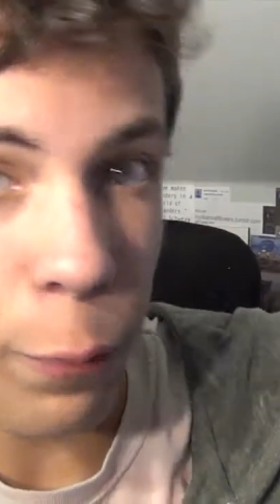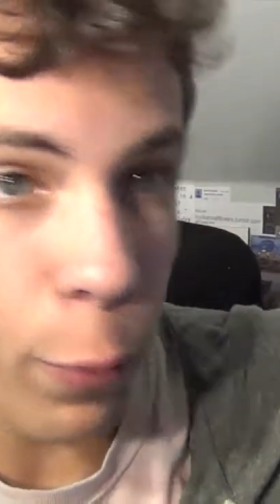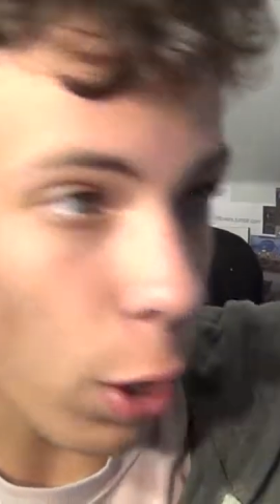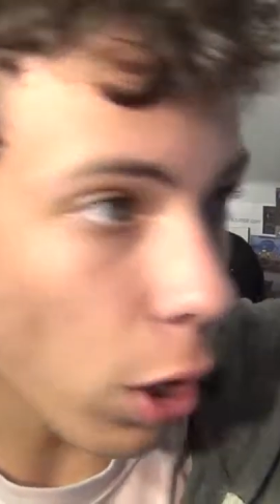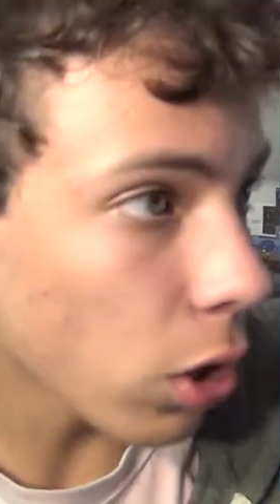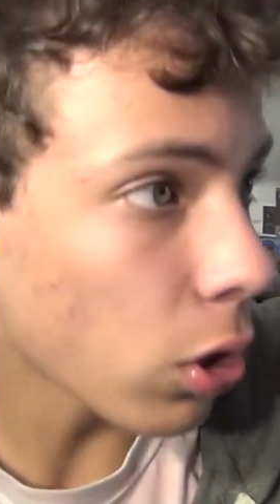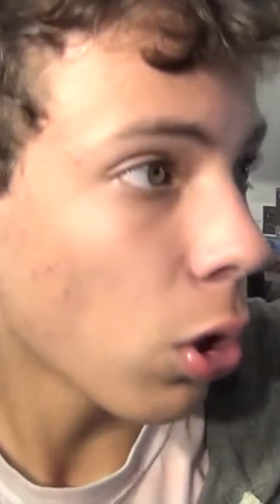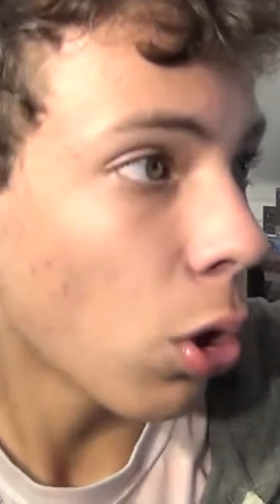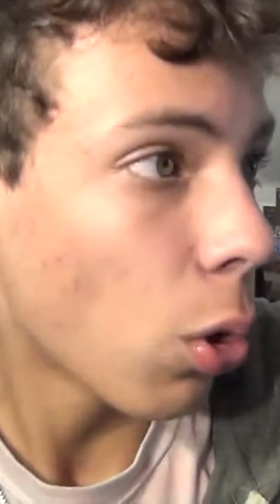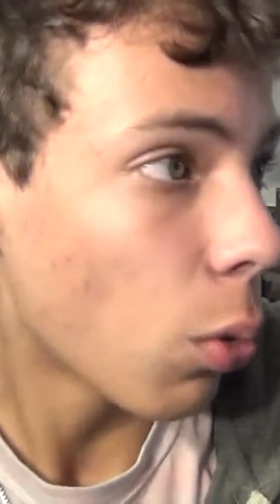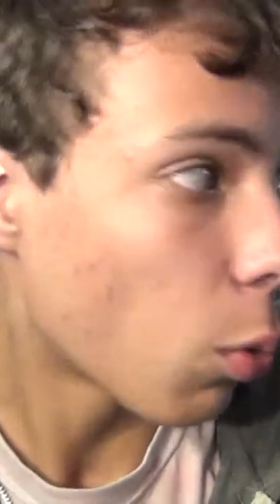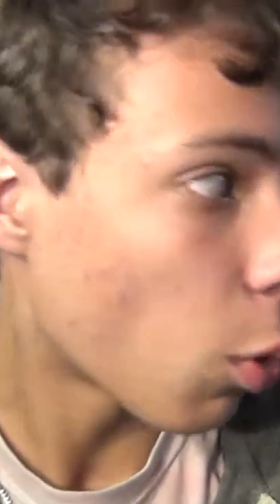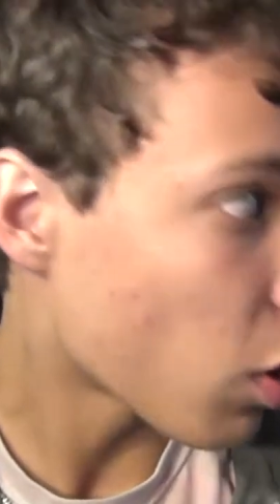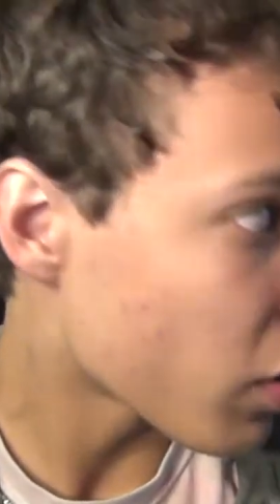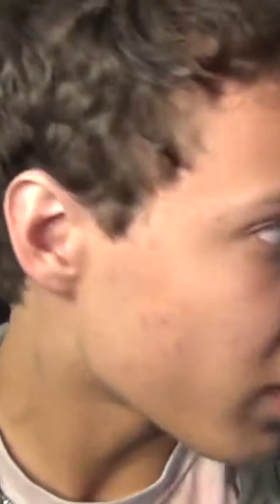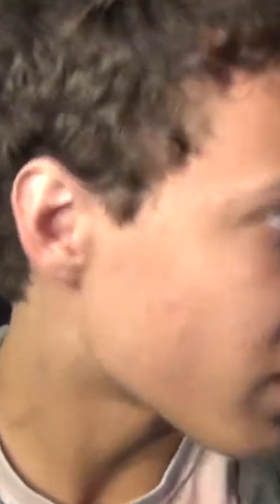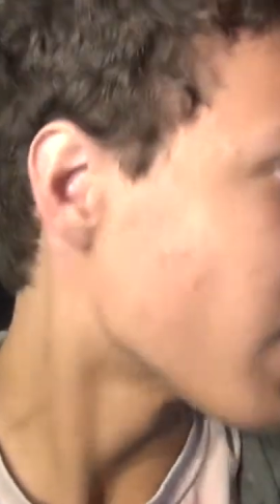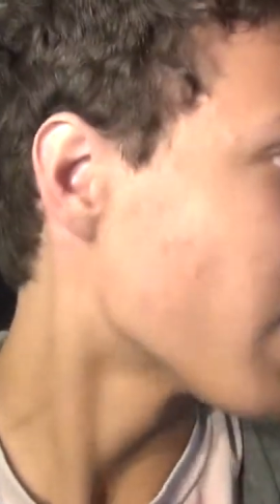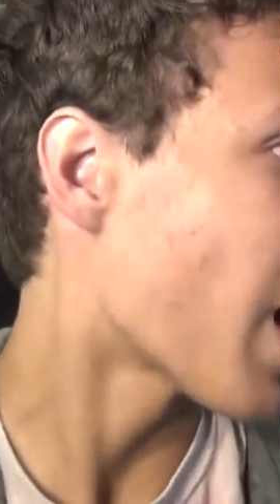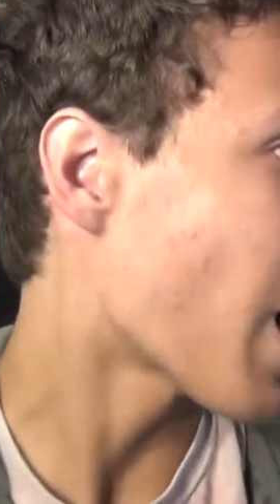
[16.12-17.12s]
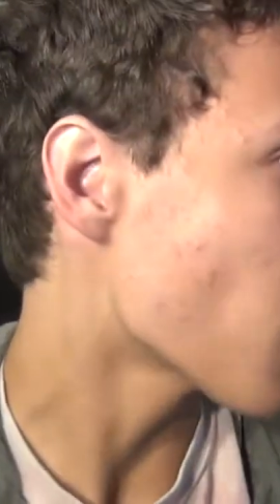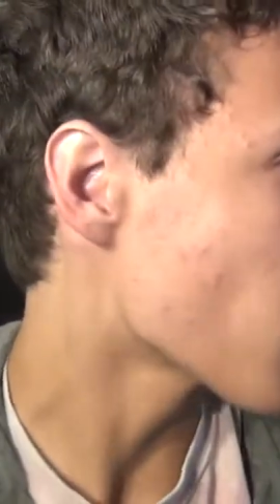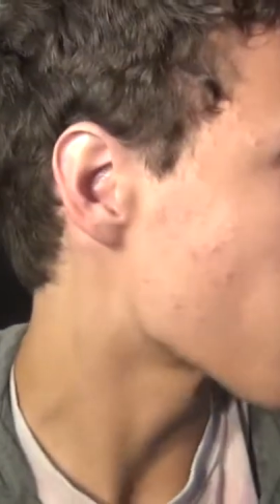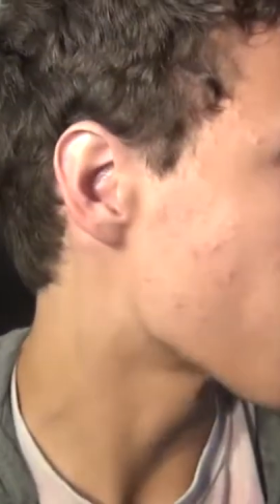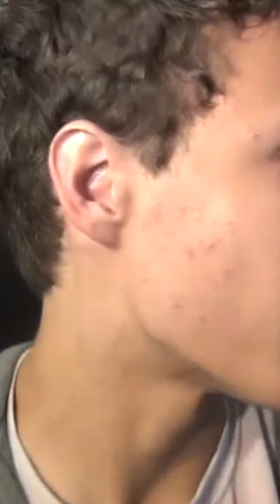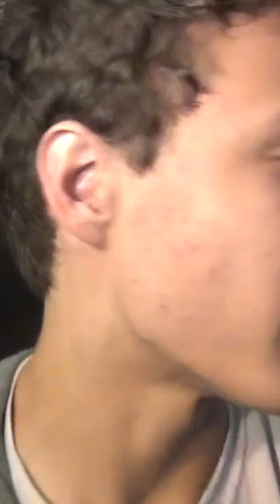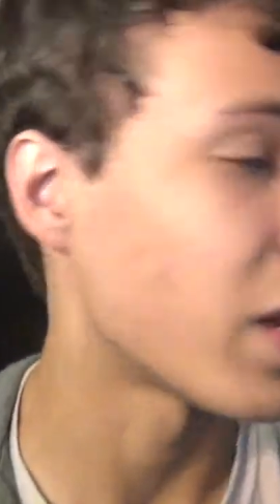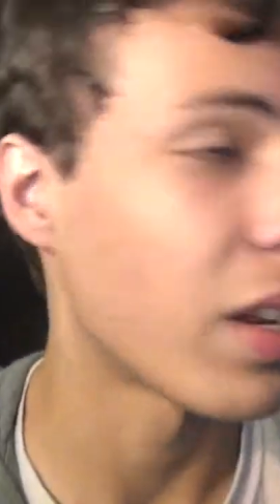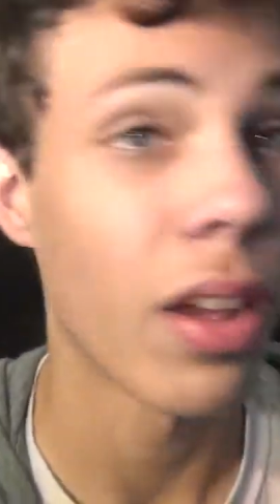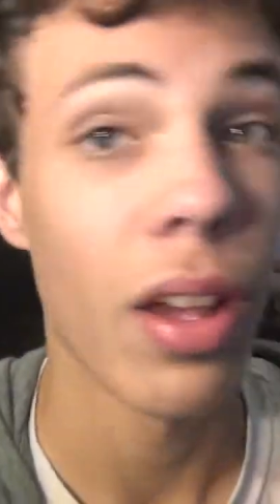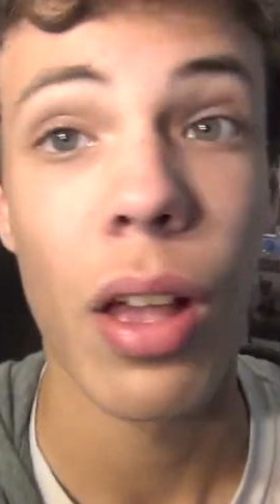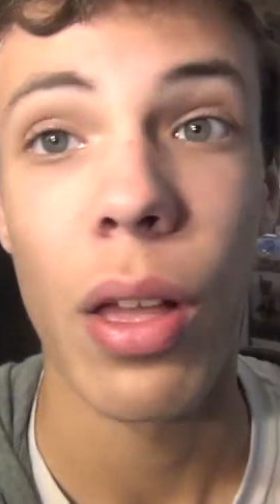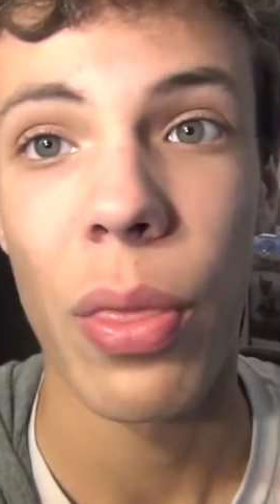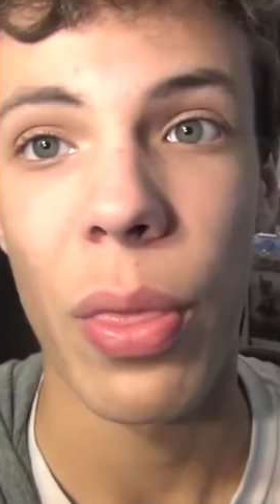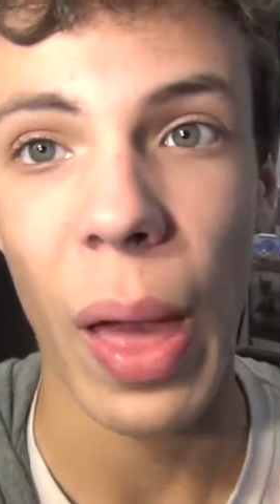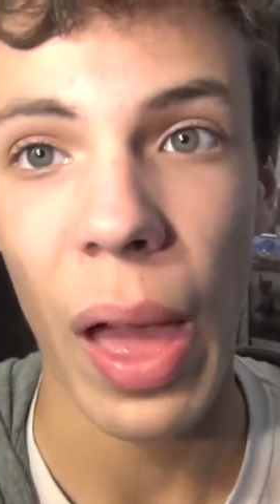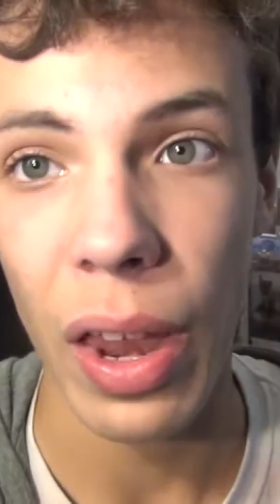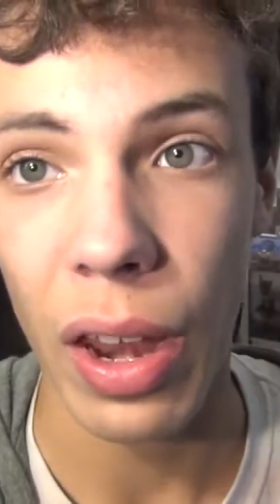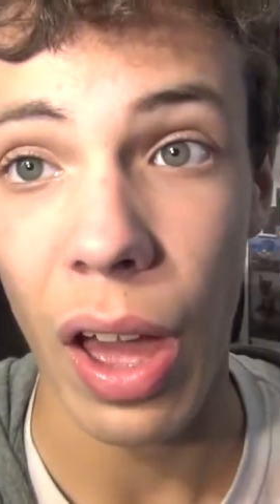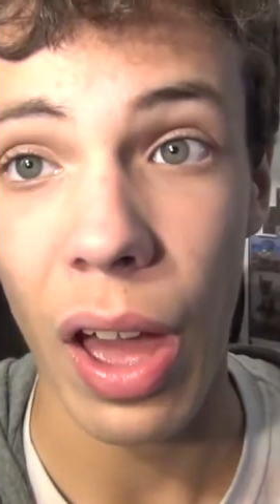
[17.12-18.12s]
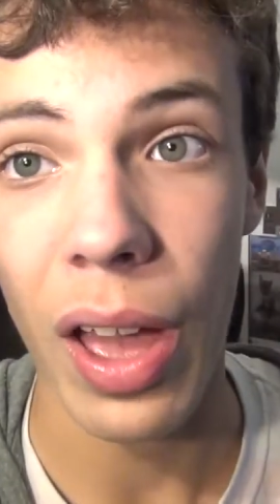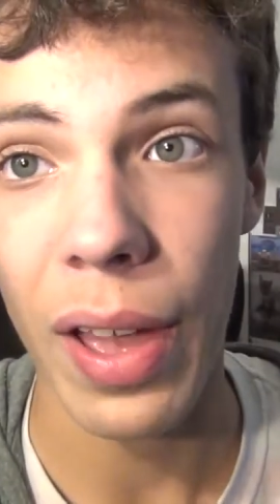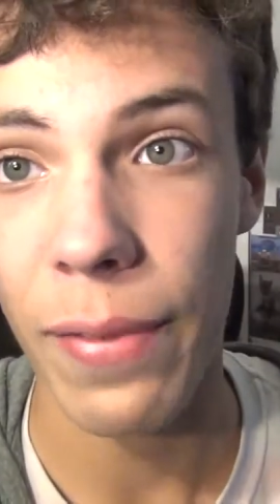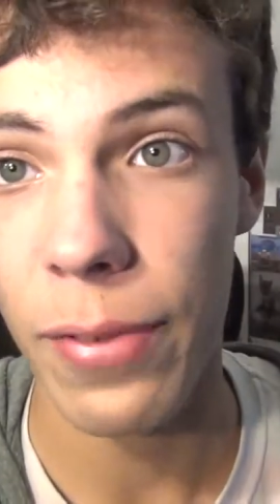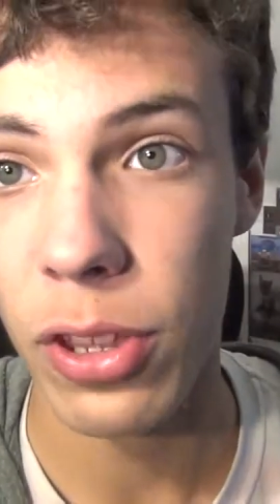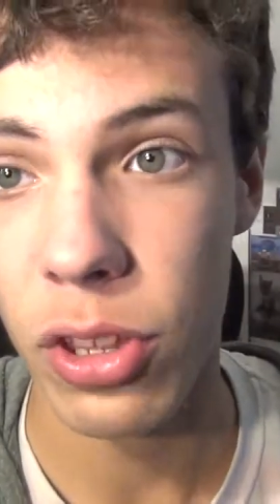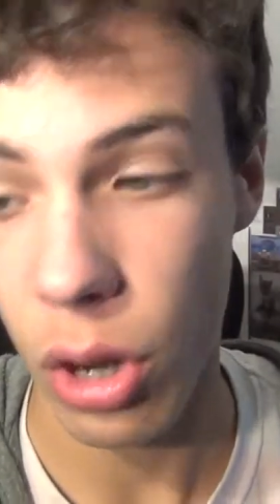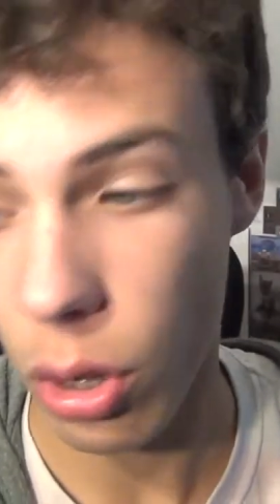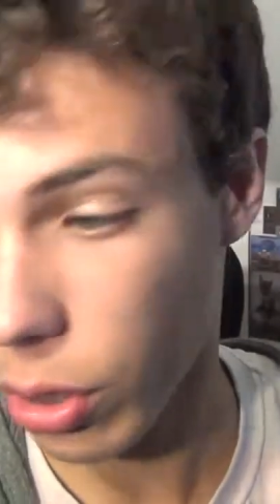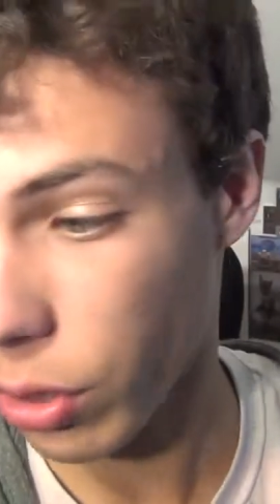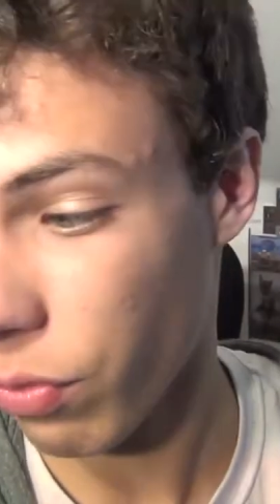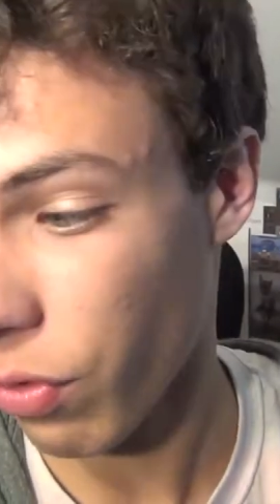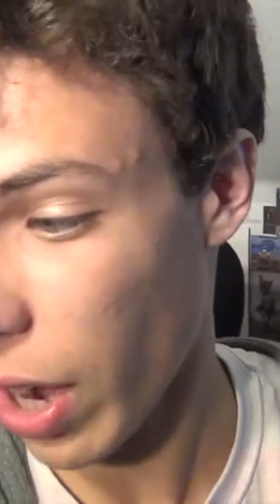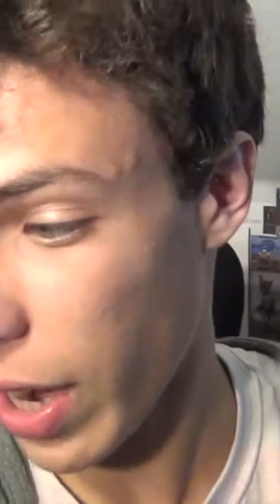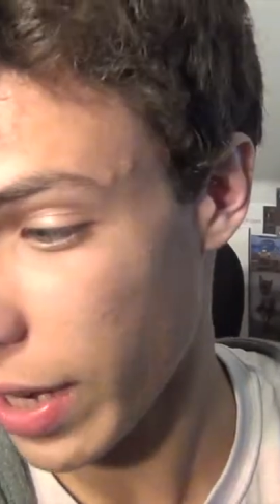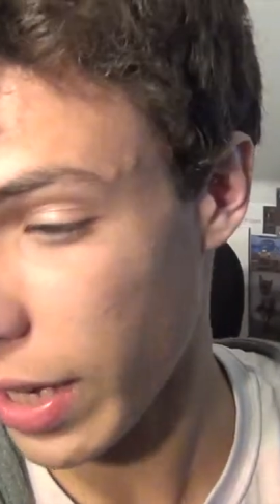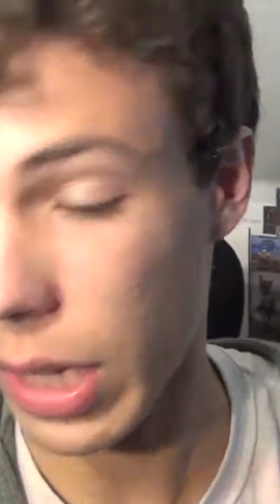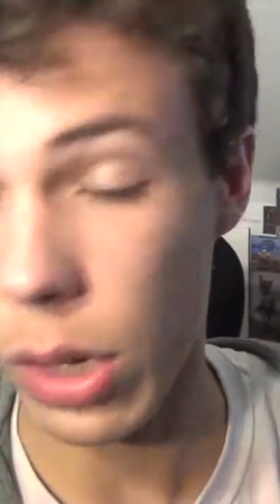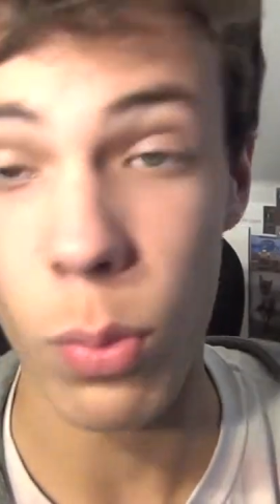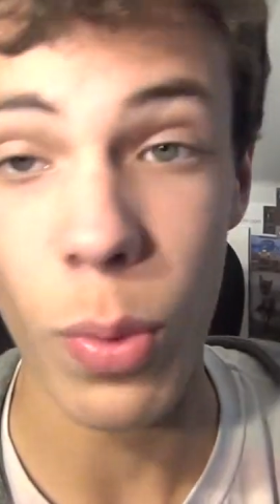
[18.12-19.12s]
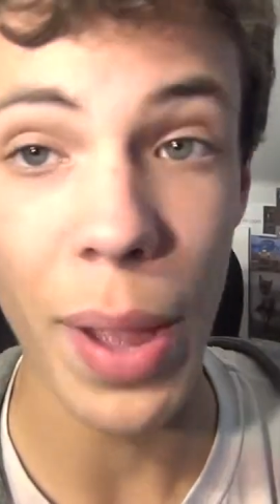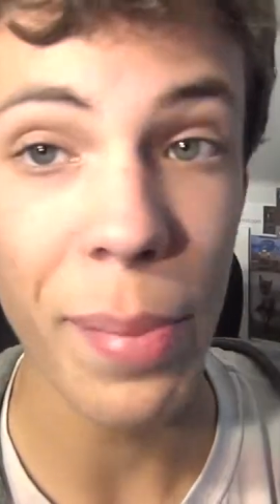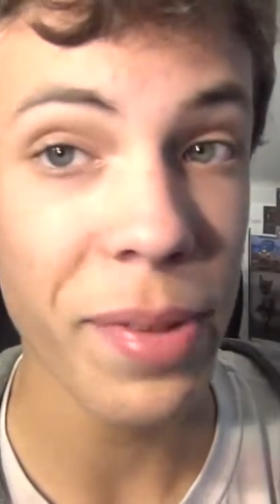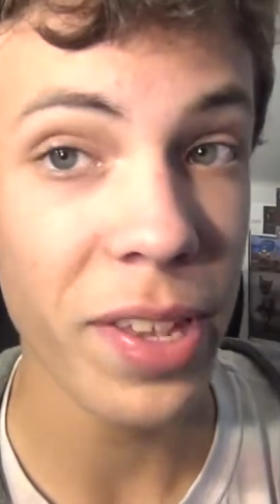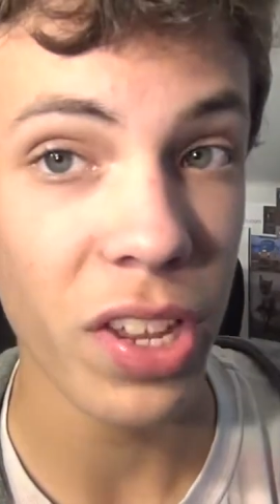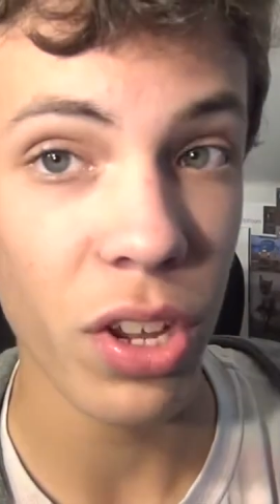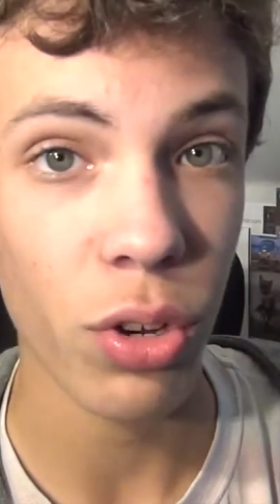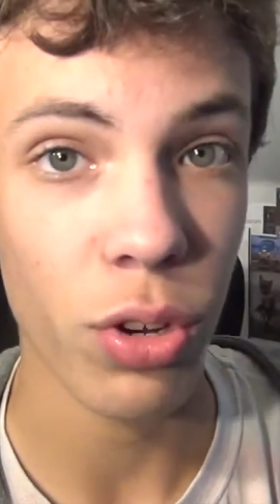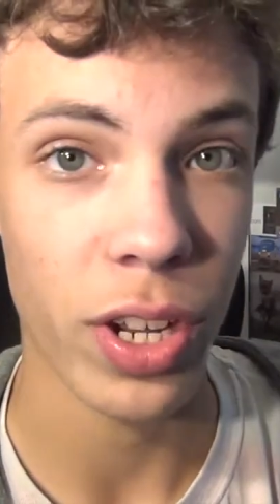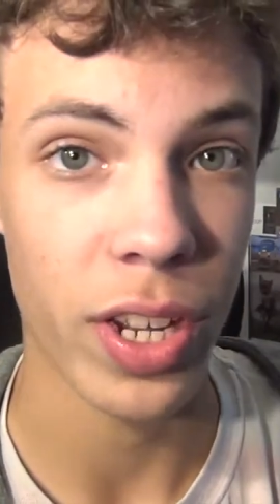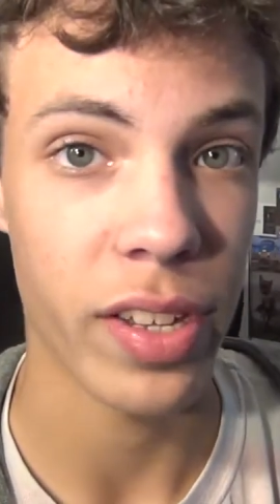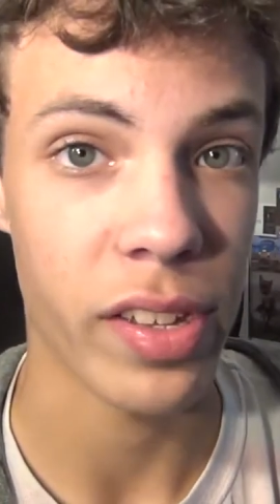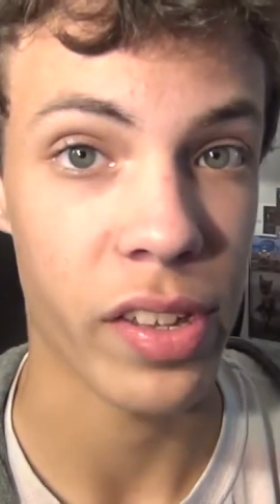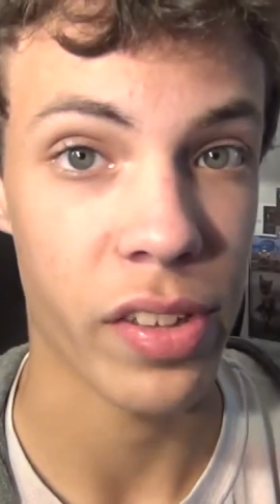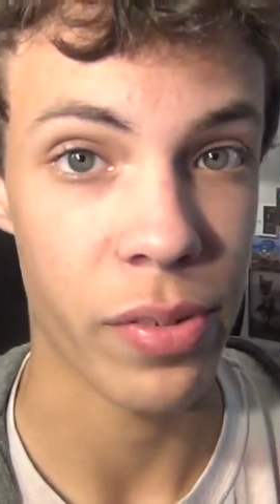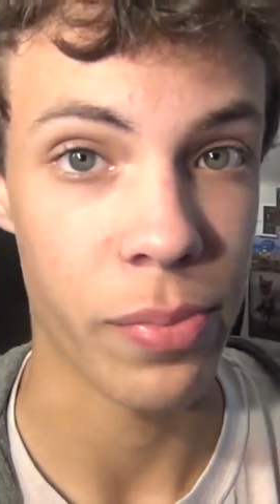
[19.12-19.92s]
of all was an announcement that I have started writing a web series.